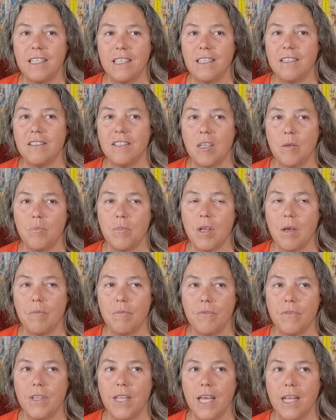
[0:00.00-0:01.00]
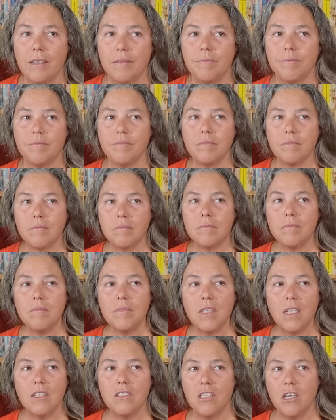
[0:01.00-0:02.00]
and he stepped up for that.
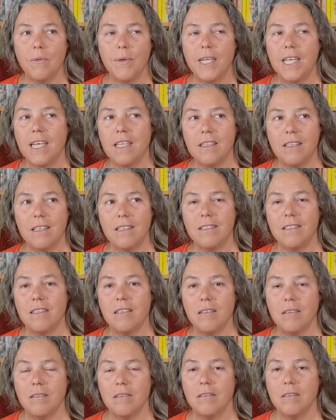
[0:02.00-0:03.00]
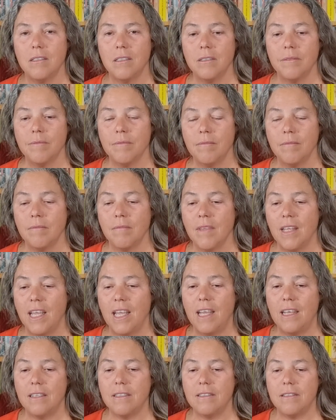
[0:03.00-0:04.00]
So we get these little
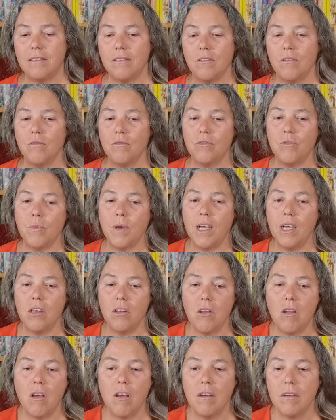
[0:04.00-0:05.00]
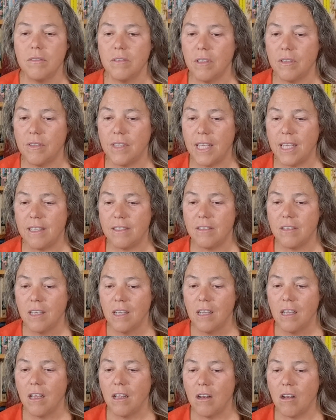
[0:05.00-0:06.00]
hints all the way along that there's
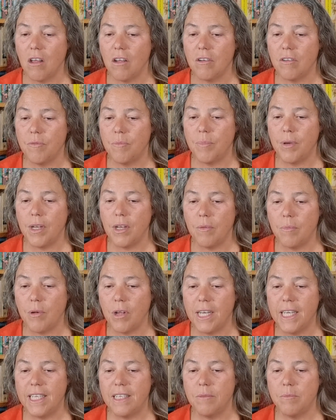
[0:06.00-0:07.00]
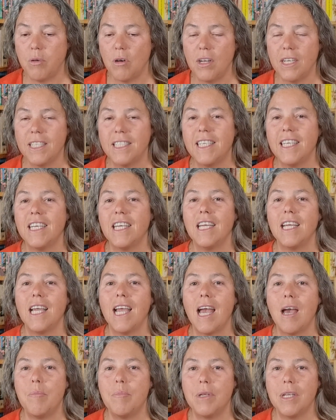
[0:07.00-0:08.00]
a lot of politicking
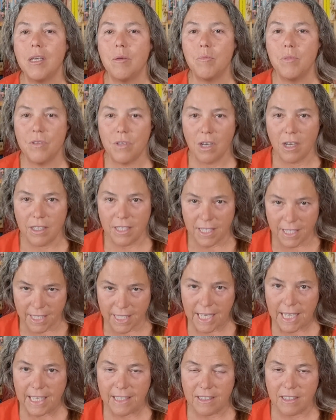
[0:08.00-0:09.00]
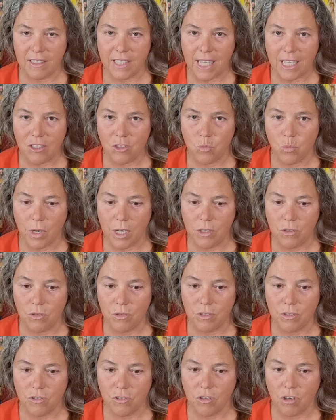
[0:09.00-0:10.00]
happening behind the scenes, and that's why
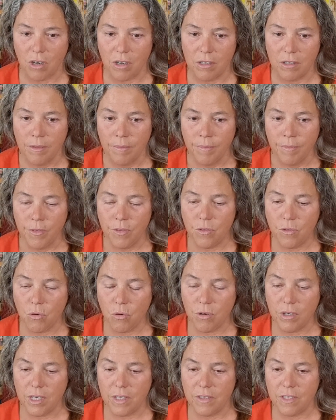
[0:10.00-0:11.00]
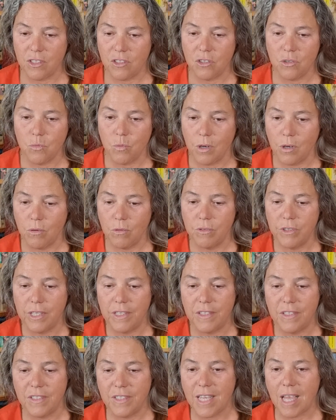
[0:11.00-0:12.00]
Dawn has got Thorn, and this is why all
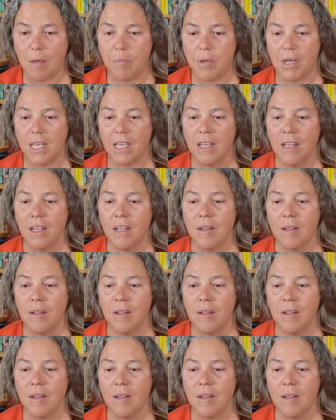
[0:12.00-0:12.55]
this is happening.